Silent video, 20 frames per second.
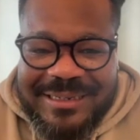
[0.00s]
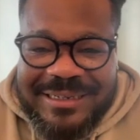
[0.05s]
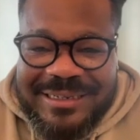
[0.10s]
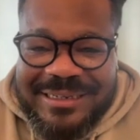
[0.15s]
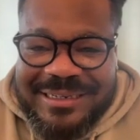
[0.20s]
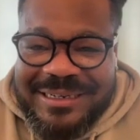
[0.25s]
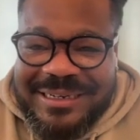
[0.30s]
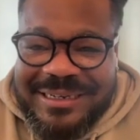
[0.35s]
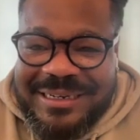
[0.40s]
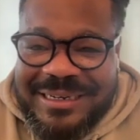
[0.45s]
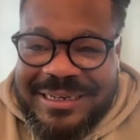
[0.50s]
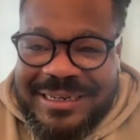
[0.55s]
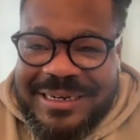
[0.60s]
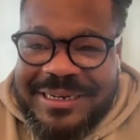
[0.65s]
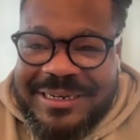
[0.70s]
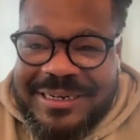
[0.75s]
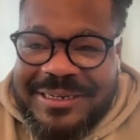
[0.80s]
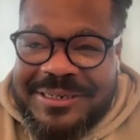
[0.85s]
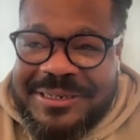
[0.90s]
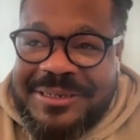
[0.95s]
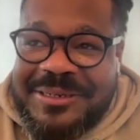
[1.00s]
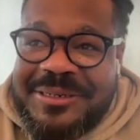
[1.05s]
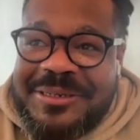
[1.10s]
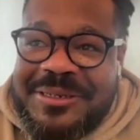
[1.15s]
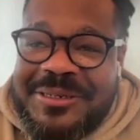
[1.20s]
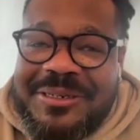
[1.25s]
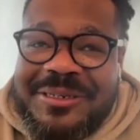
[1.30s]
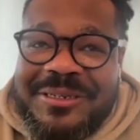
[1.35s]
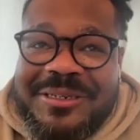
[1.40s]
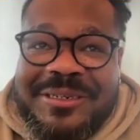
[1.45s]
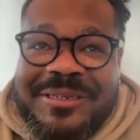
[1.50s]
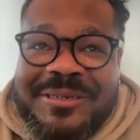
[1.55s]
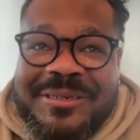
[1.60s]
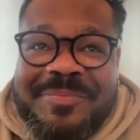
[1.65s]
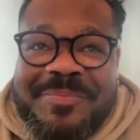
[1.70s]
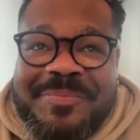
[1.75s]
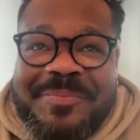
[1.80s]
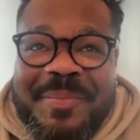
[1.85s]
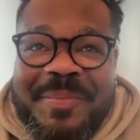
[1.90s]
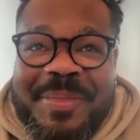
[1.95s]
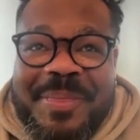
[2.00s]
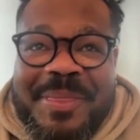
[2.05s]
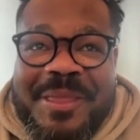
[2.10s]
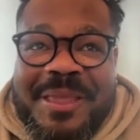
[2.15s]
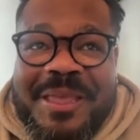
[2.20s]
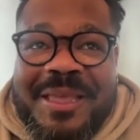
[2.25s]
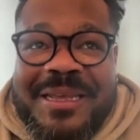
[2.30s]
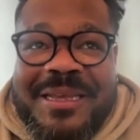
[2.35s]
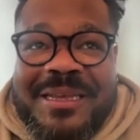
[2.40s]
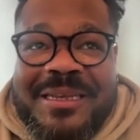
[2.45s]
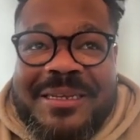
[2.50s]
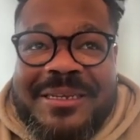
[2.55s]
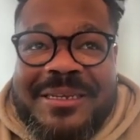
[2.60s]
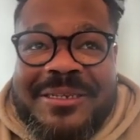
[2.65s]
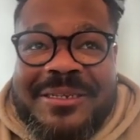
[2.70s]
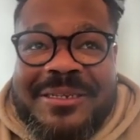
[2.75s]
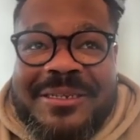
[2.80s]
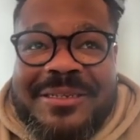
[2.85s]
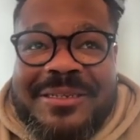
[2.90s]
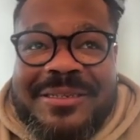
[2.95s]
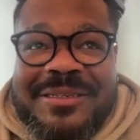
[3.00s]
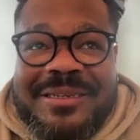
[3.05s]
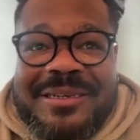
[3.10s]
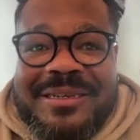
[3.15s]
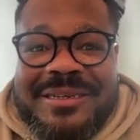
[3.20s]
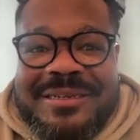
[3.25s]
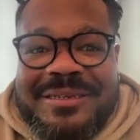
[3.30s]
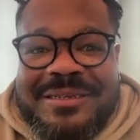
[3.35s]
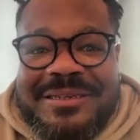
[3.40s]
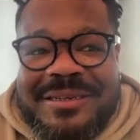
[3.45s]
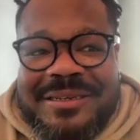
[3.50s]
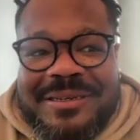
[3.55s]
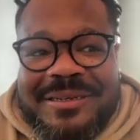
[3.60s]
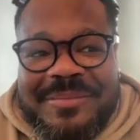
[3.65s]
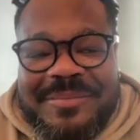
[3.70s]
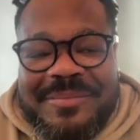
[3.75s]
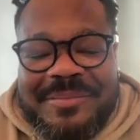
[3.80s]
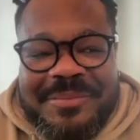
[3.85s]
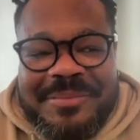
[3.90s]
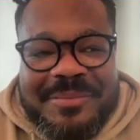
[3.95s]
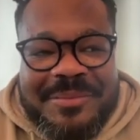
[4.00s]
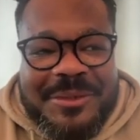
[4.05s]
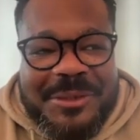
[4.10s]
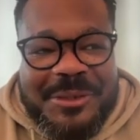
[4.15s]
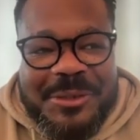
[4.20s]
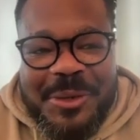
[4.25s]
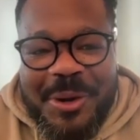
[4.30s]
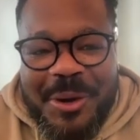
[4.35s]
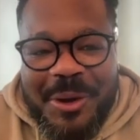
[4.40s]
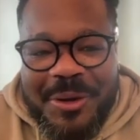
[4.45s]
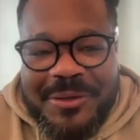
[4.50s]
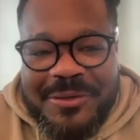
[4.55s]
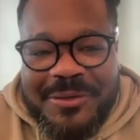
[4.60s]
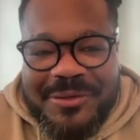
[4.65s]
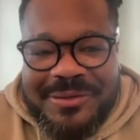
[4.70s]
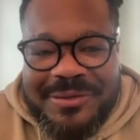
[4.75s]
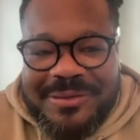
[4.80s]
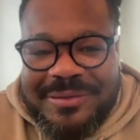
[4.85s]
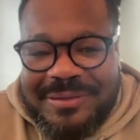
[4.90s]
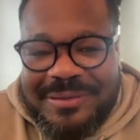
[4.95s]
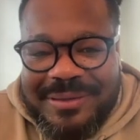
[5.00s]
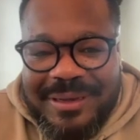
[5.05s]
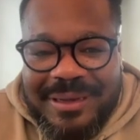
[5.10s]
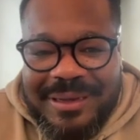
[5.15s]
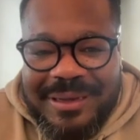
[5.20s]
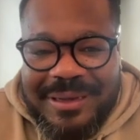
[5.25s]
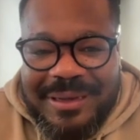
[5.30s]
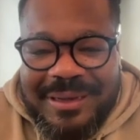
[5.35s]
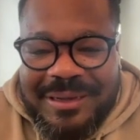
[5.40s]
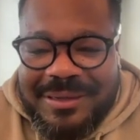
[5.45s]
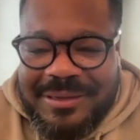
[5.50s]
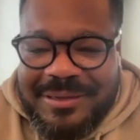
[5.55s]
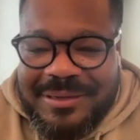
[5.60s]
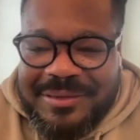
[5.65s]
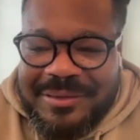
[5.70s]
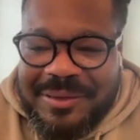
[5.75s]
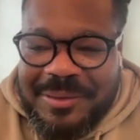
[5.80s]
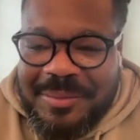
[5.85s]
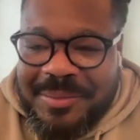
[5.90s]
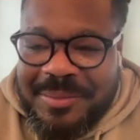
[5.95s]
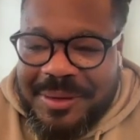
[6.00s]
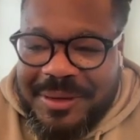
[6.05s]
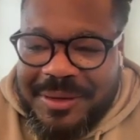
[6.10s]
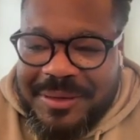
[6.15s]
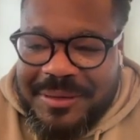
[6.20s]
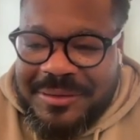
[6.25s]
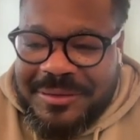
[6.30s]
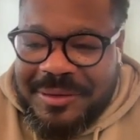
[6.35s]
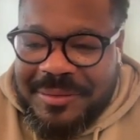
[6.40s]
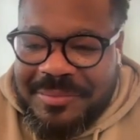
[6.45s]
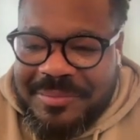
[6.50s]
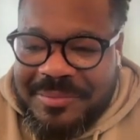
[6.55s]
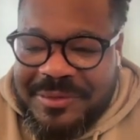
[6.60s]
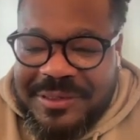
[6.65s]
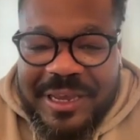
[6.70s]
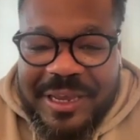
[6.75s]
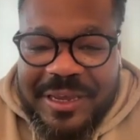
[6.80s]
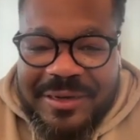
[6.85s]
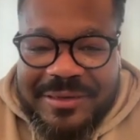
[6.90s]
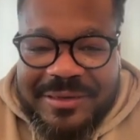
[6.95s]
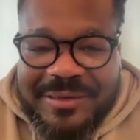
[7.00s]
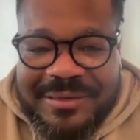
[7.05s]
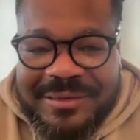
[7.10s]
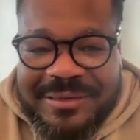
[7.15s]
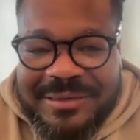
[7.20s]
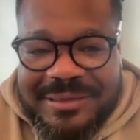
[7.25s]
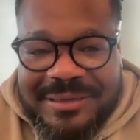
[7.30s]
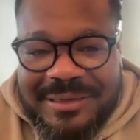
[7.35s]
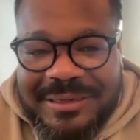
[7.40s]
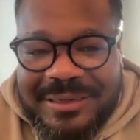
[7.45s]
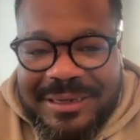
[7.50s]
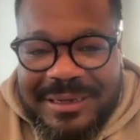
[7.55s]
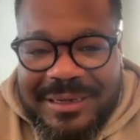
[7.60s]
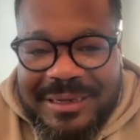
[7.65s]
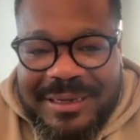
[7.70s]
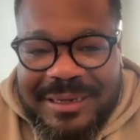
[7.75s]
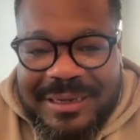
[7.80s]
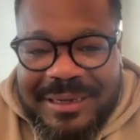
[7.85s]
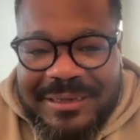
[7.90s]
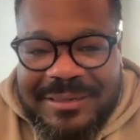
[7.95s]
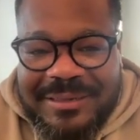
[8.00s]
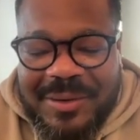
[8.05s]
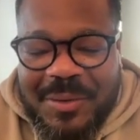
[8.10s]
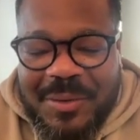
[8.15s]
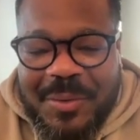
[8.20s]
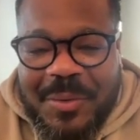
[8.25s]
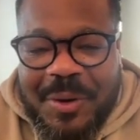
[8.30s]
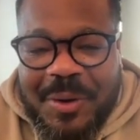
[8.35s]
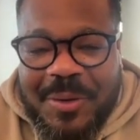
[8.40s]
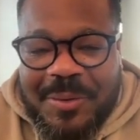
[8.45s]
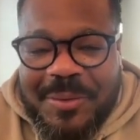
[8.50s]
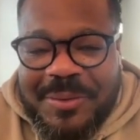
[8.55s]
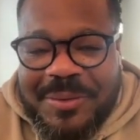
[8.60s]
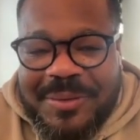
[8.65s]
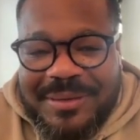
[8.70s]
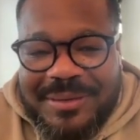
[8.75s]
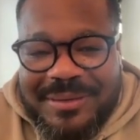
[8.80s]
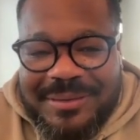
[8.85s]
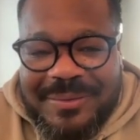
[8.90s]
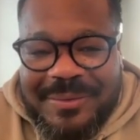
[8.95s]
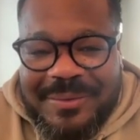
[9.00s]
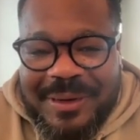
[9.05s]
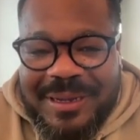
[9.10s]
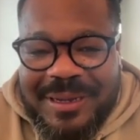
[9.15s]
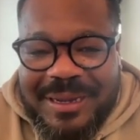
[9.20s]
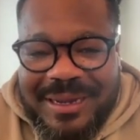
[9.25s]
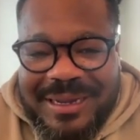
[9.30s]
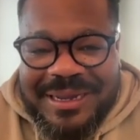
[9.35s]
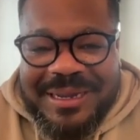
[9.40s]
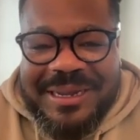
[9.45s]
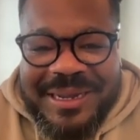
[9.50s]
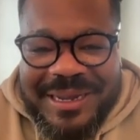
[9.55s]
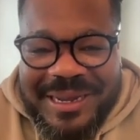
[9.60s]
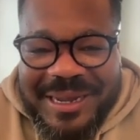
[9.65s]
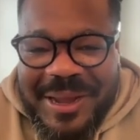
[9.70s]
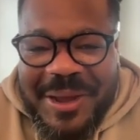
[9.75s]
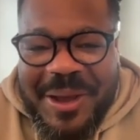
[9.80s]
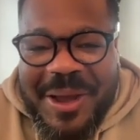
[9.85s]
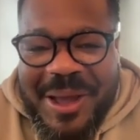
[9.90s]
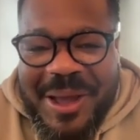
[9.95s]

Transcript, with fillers: she uh, she um, the the um, show us some uh, some skills. I said, "Whoa, why uh,